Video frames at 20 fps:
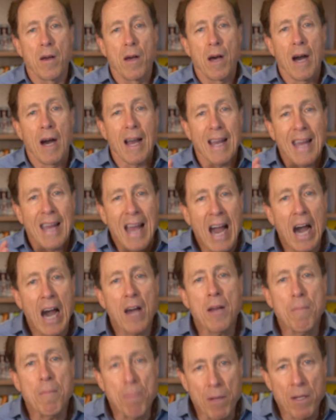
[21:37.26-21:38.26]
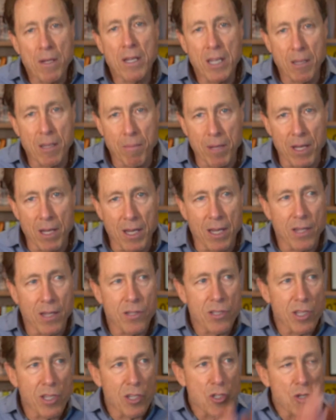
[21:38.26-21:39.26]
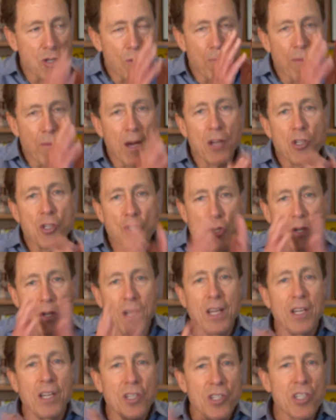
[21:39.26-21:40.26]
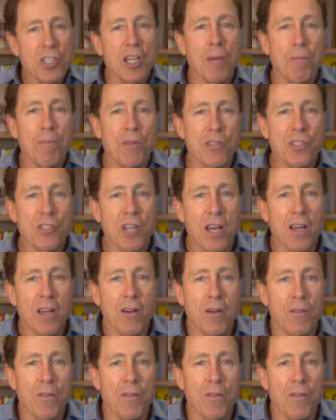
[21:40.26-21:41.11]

Accountability means that you measure each step of the cycle.